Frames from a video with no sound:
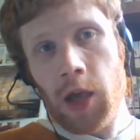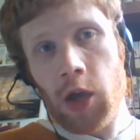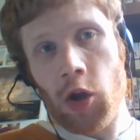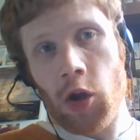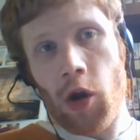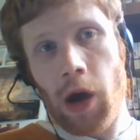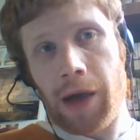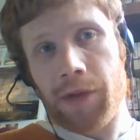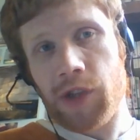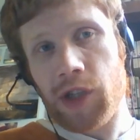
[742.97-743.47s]

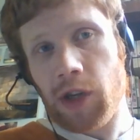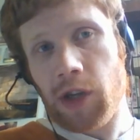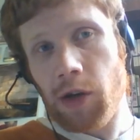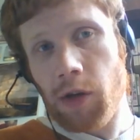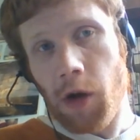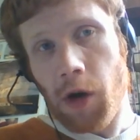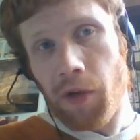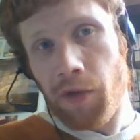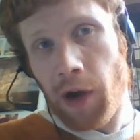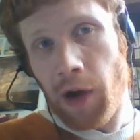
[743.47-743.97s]
You know, I've seen a
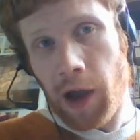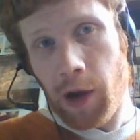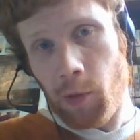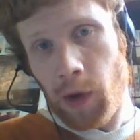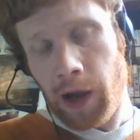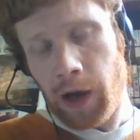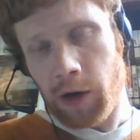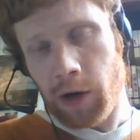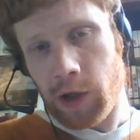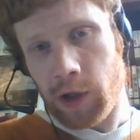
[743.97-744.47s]
lot of right
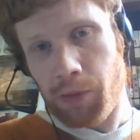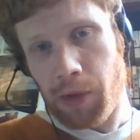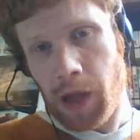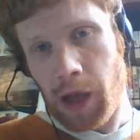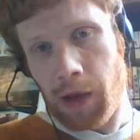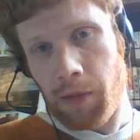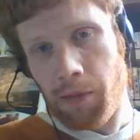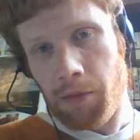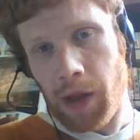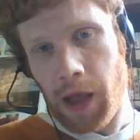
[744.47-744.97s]
wingers
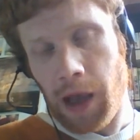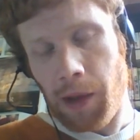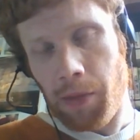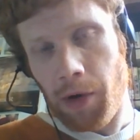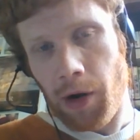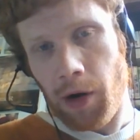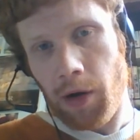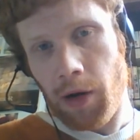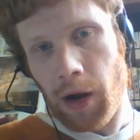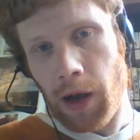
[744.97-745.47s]
blame
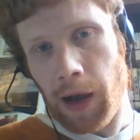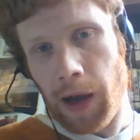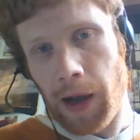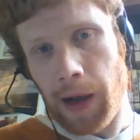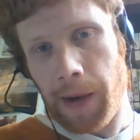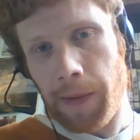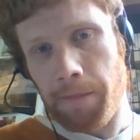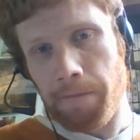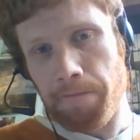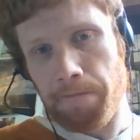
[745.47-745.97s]
Labour,
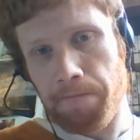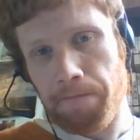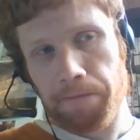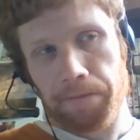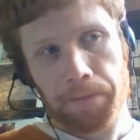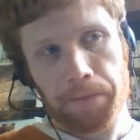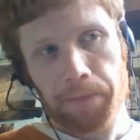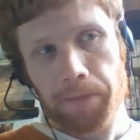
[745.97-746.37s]
um,